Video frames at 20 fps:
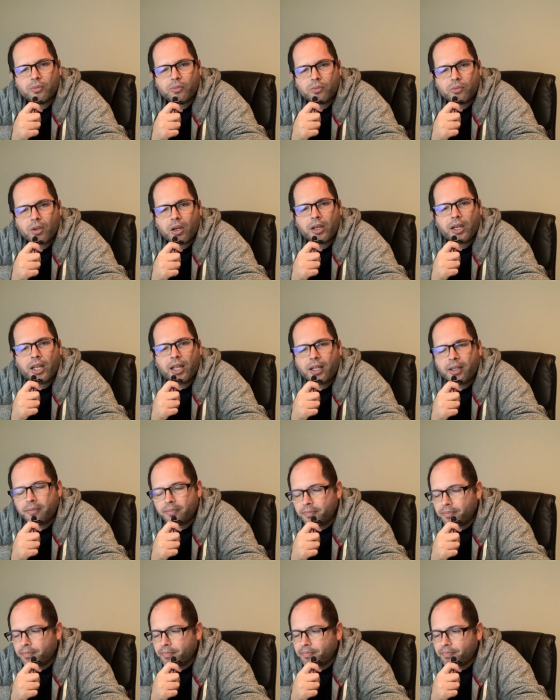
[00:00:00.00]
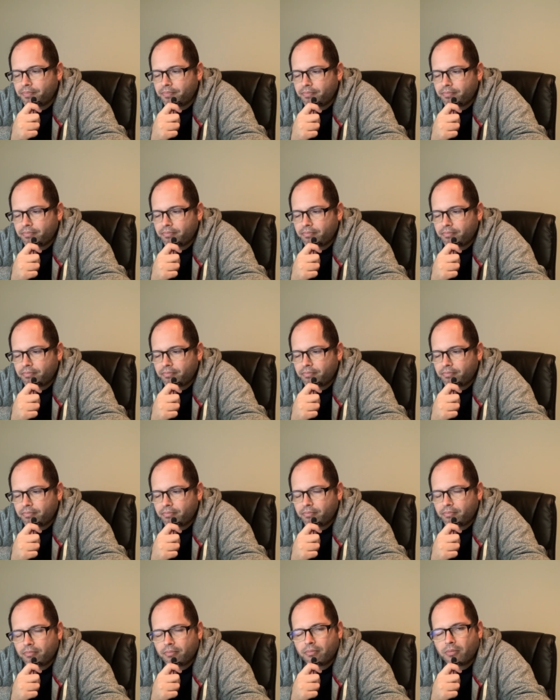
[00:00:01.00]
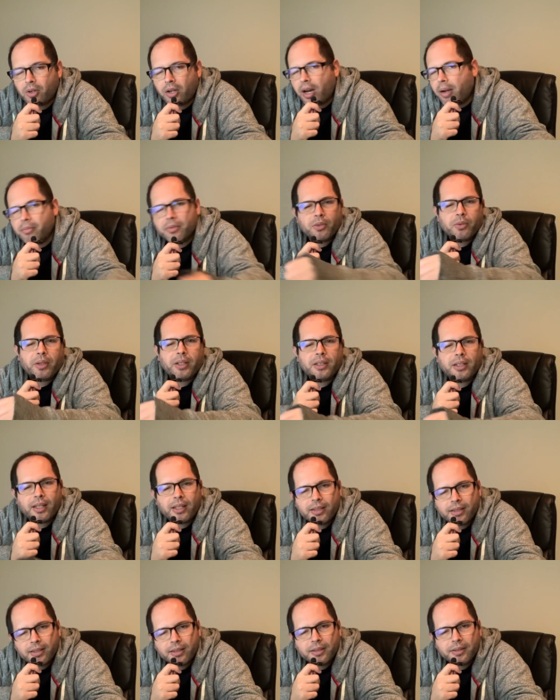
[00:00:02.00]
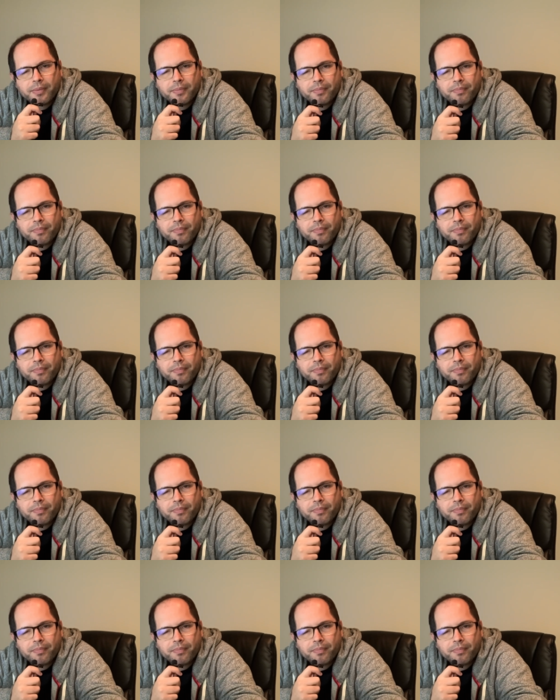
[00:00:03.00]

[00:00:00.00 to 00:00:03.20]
runny, but I'm doing this.